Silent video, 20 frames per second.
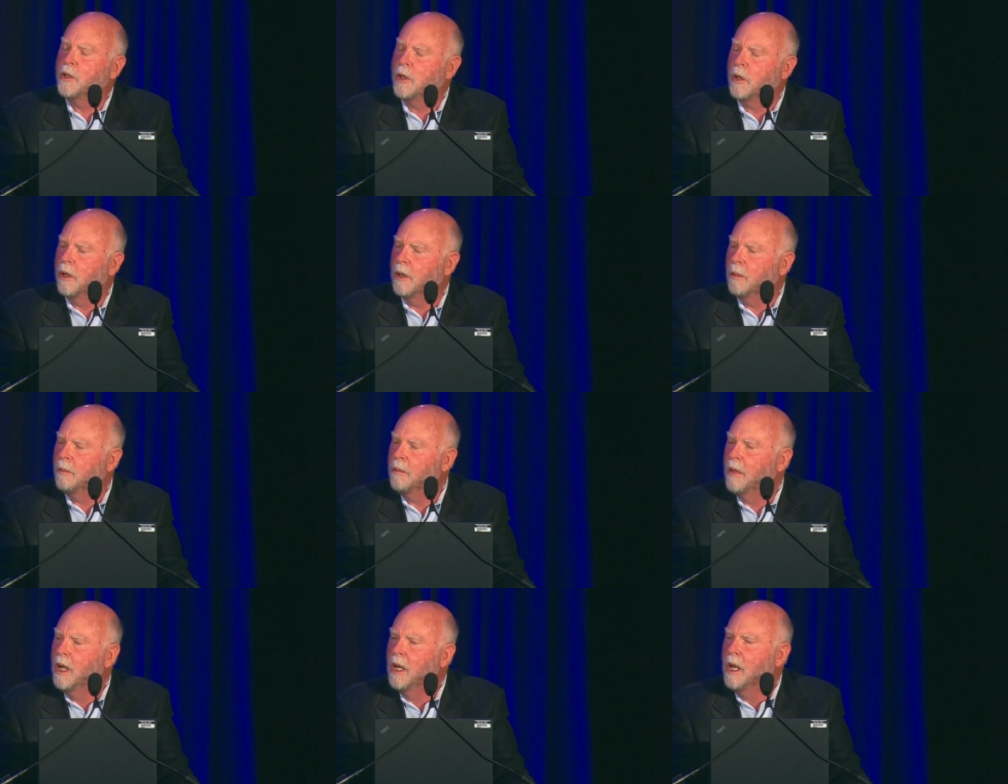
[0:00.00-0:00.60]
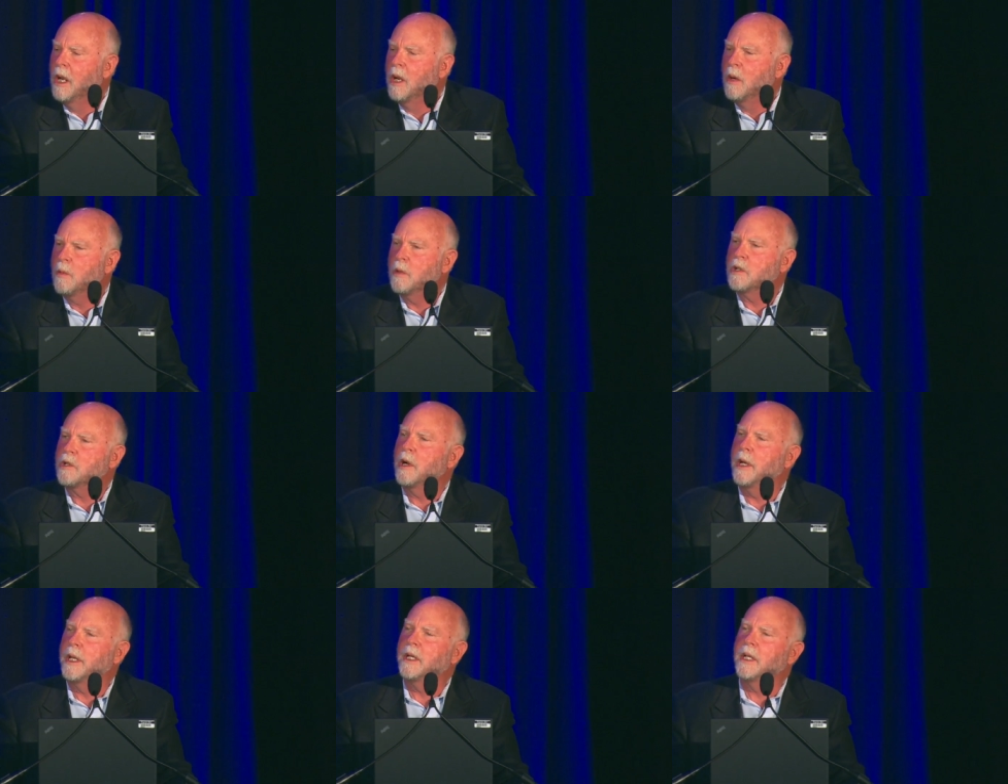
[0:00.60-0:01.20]
term. We're
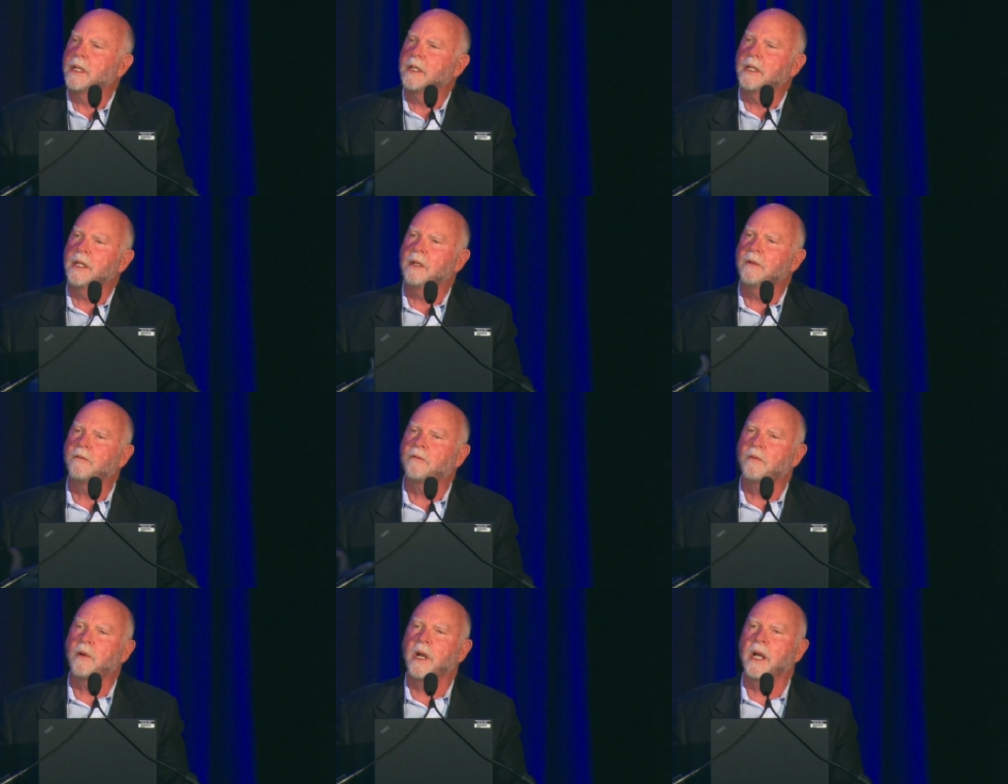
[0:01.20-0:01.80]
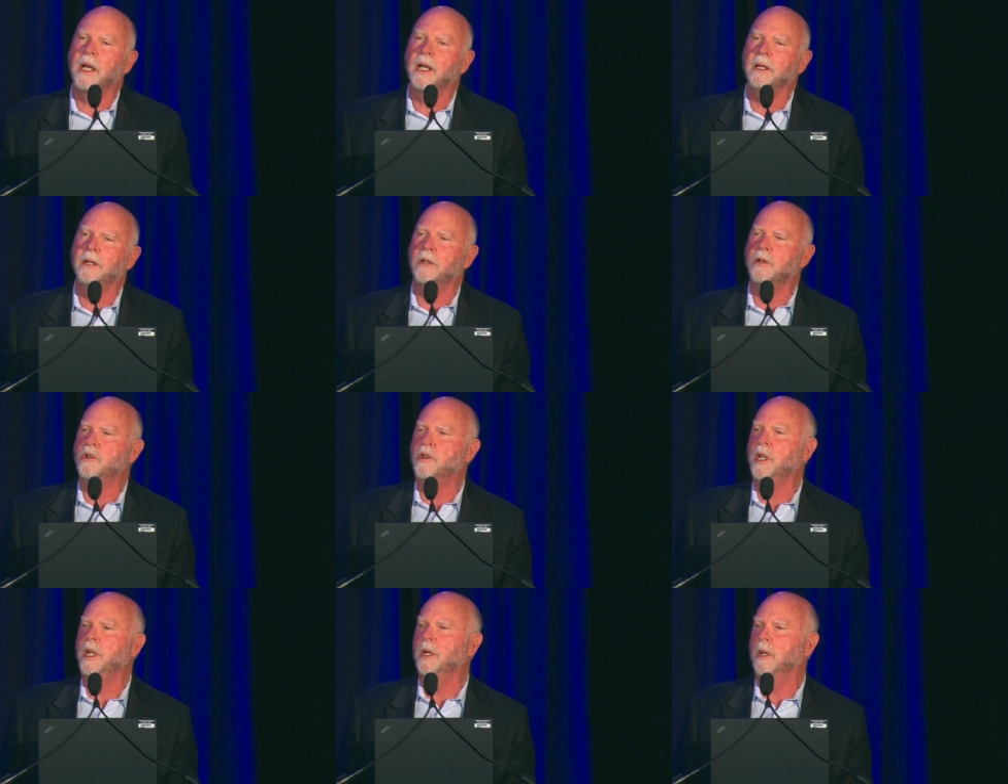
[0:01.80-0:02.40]
trying to defrag the
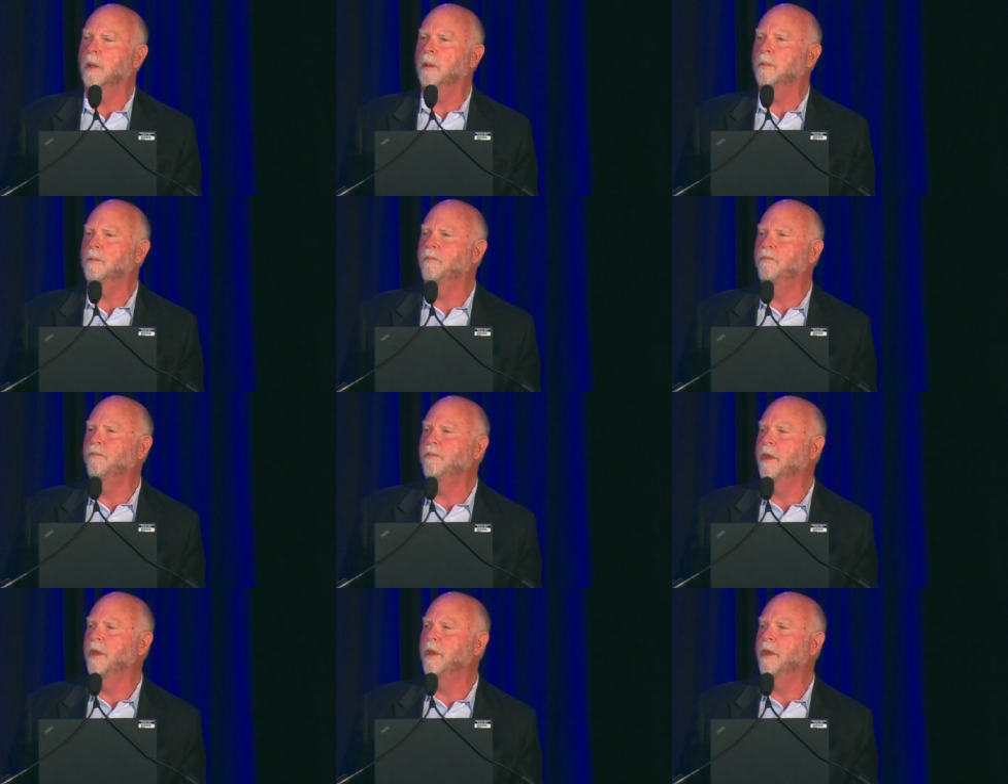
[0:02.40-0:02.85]
genome.